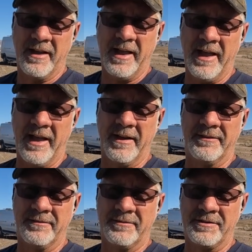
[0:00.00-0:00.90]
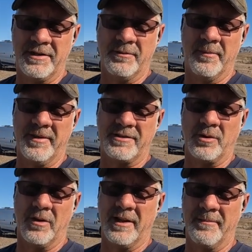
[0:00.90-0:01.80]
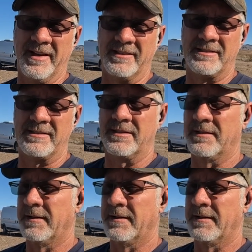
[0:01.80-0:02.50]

and she will be sorely missed.